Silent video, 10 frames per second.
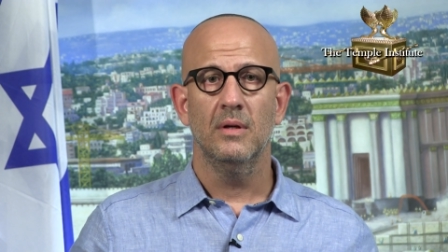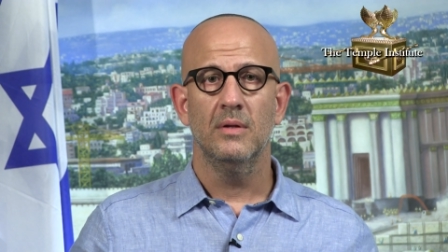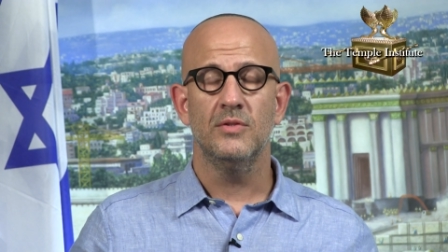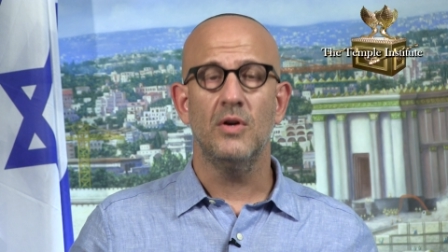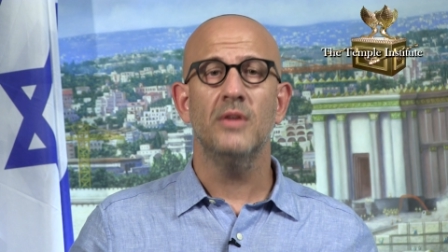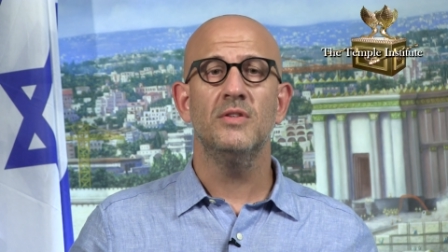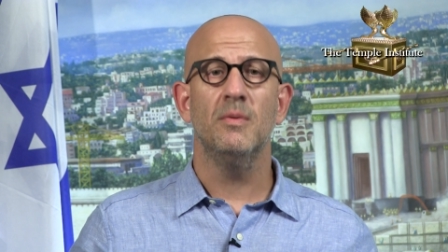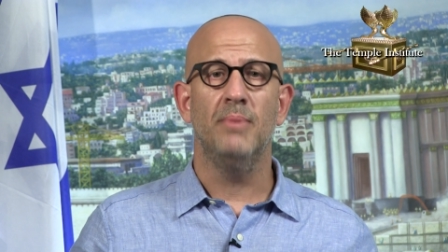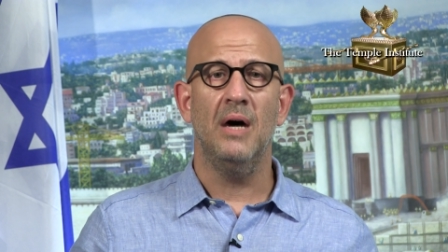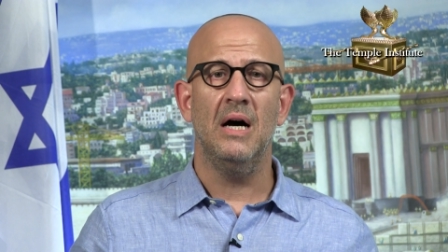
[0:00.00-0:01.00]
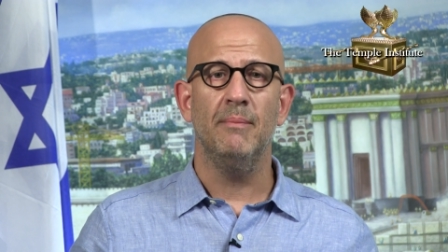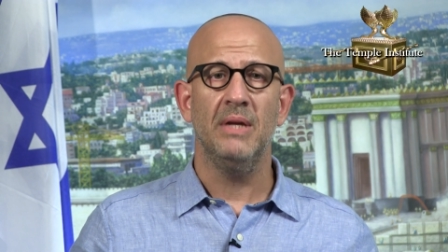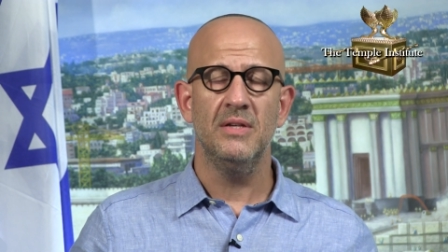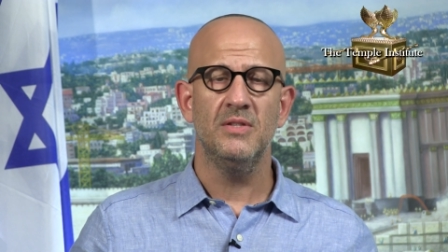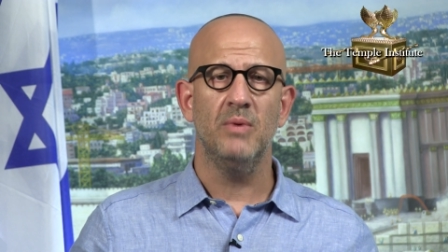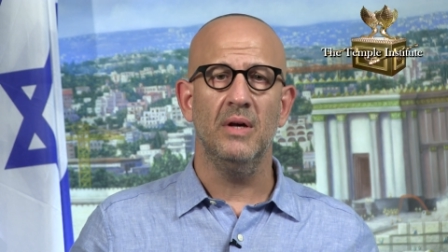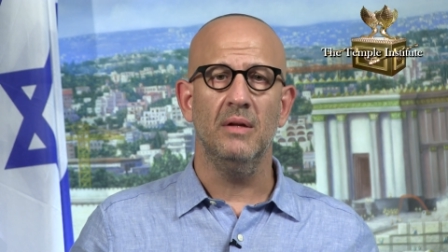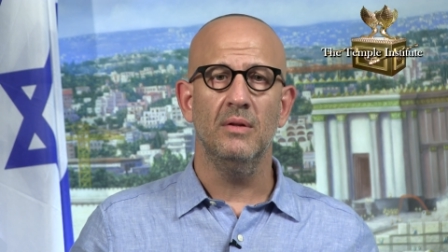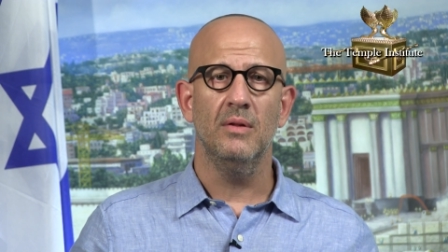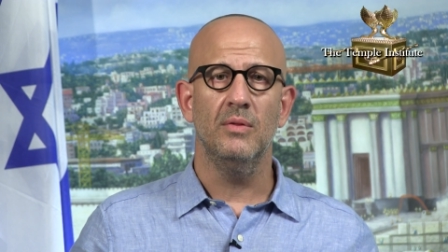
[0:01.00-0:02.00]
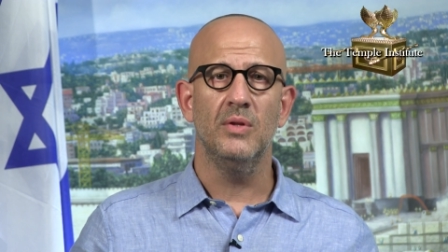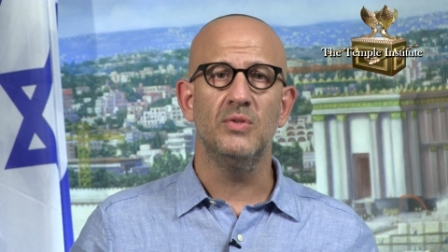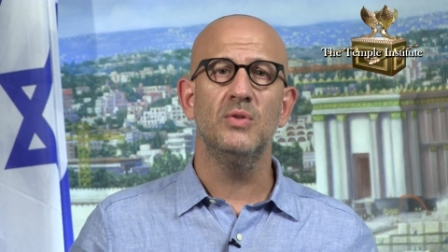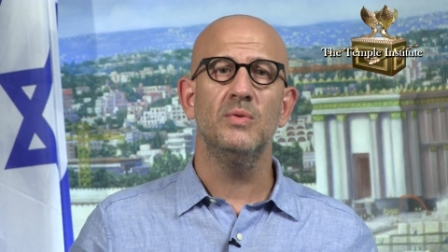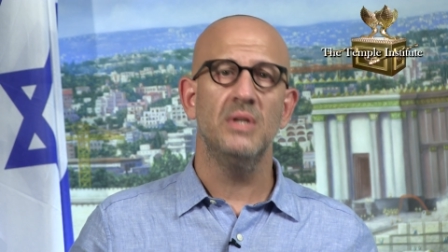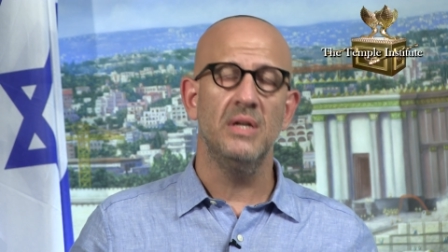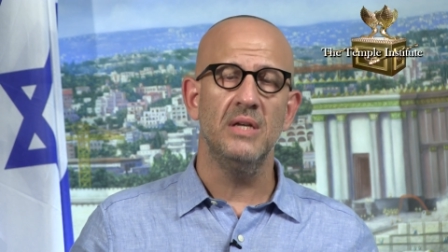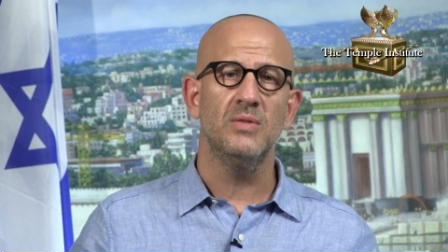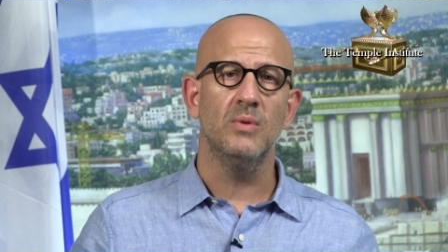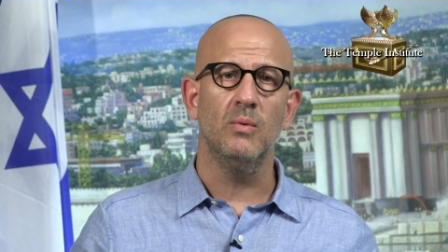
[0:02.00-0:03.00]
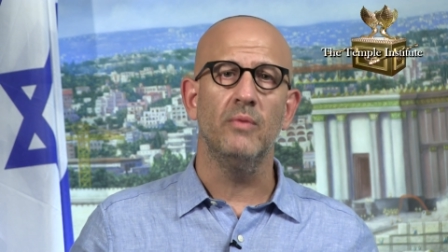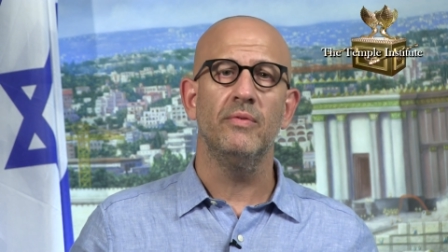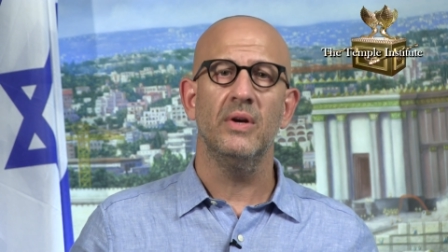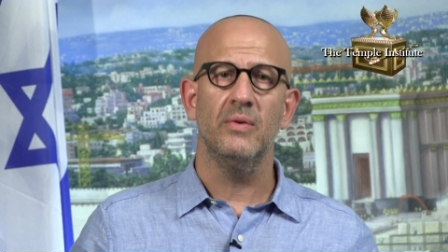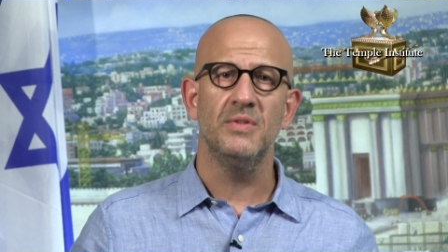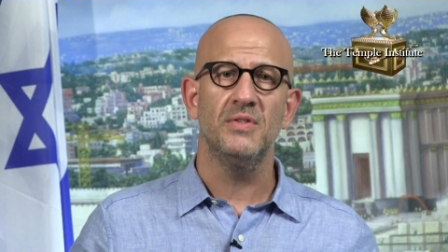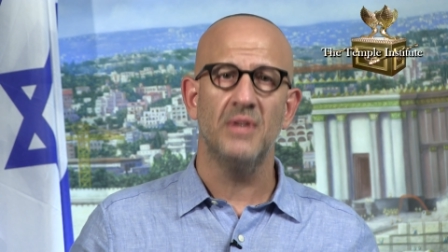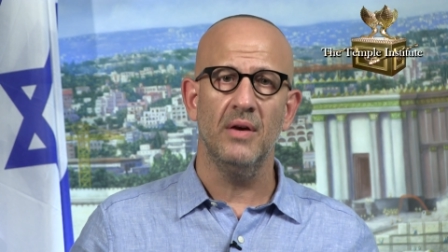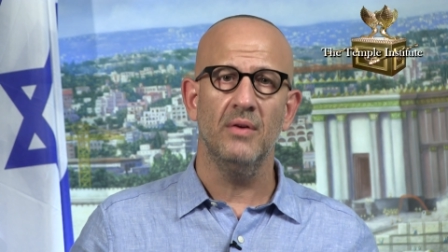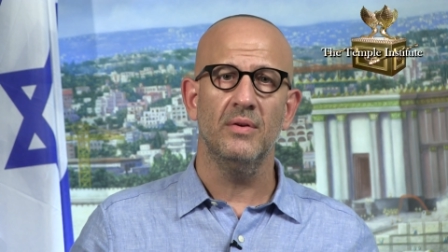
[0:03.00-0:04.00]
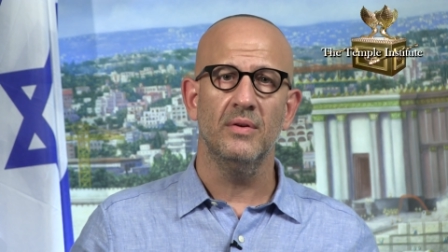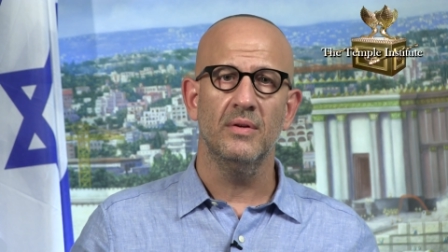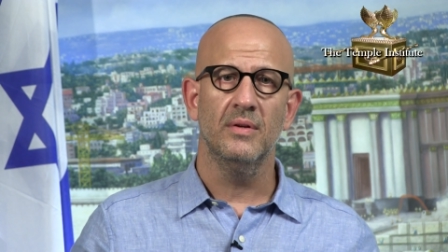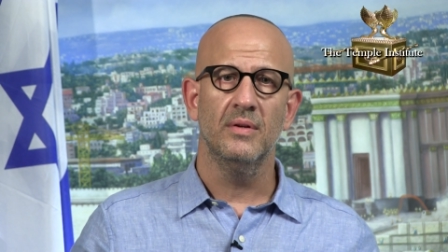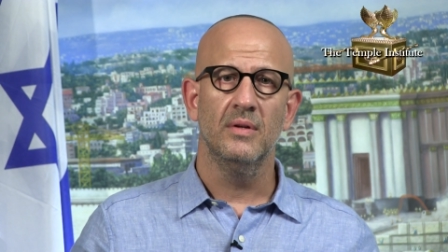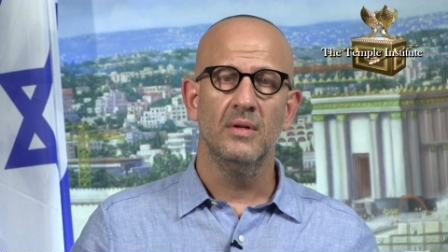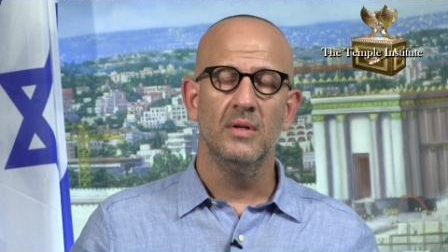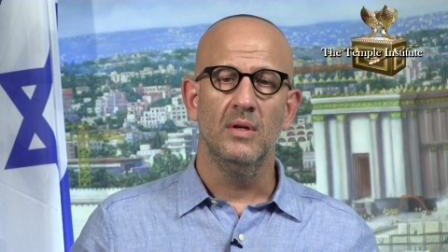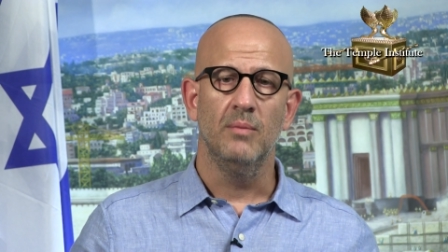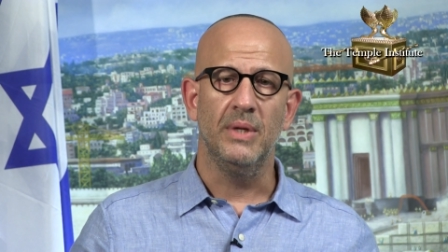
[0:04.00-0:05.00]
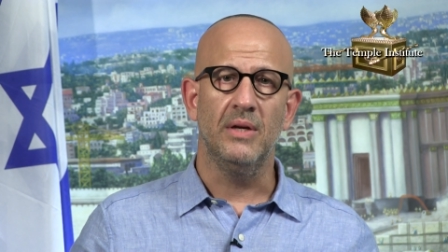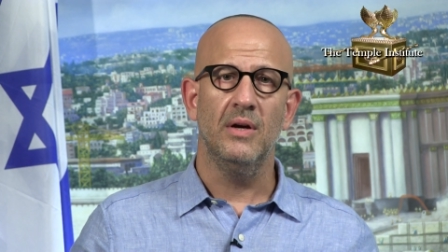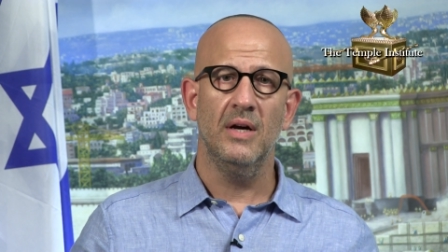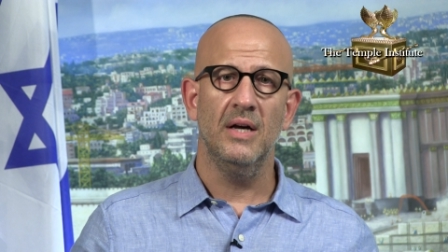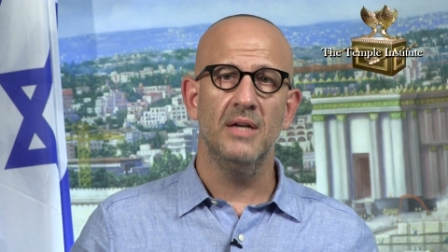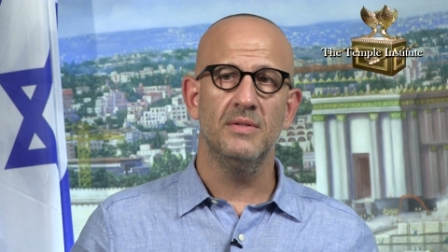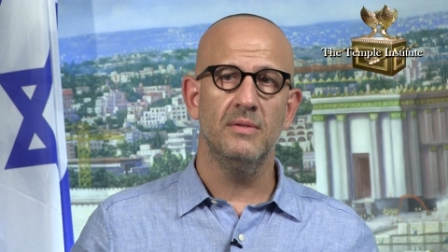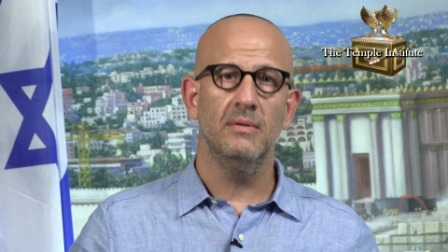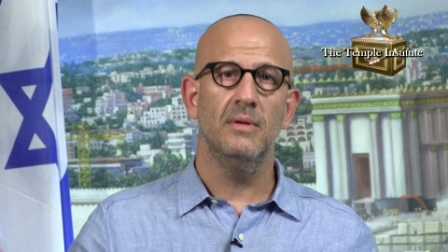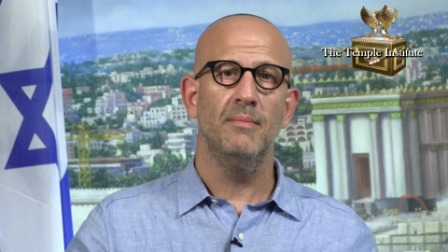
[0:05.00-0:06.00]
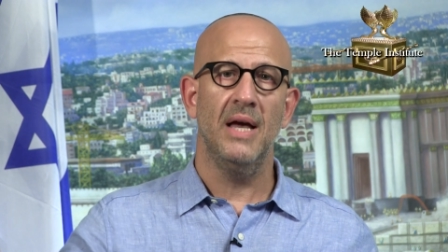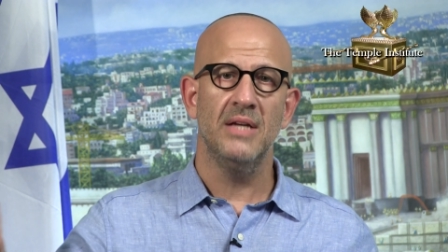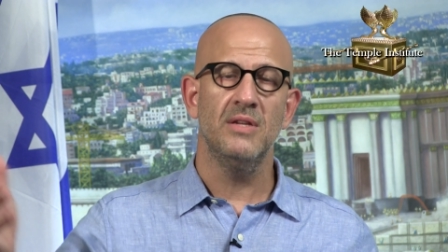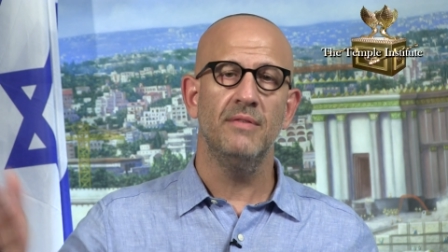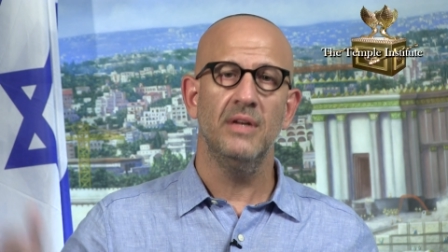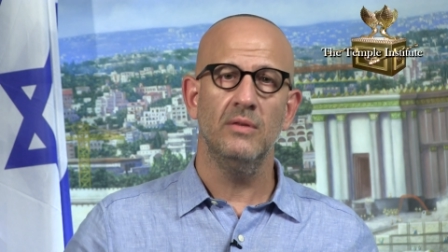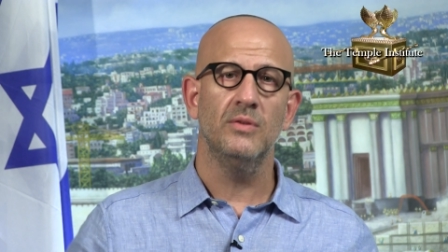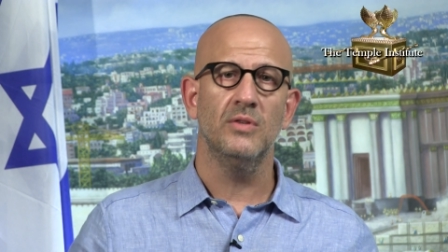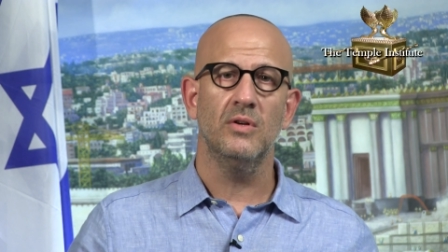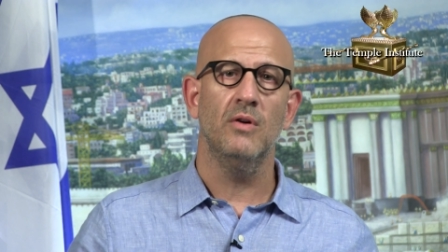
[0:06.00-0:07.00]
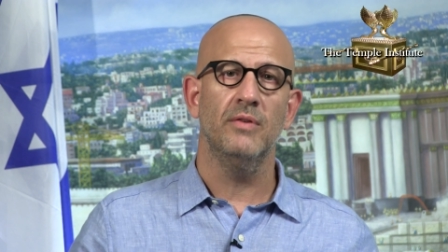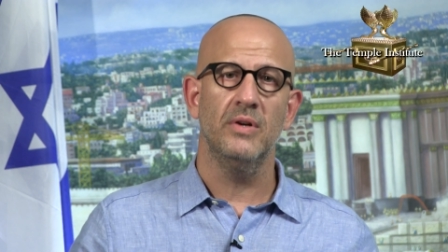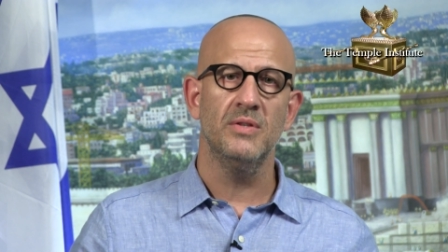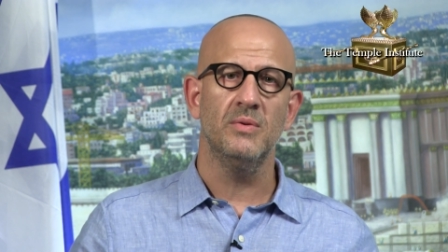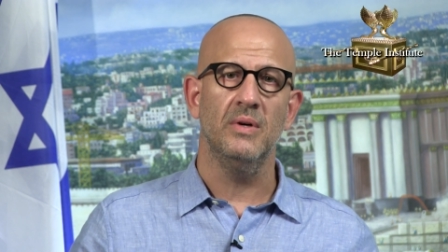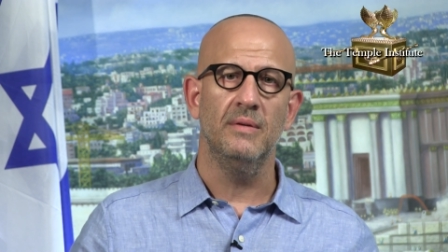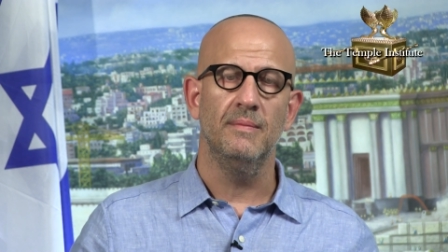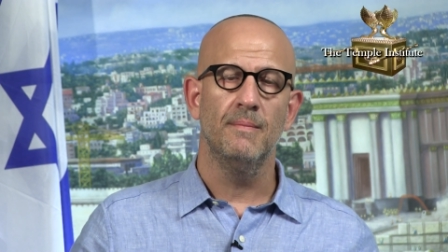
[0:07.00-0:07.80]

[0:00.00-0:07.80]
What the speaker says: started to bomb Israel, the Jews in Israel were very scared, because imagine if Hitler took over Israel.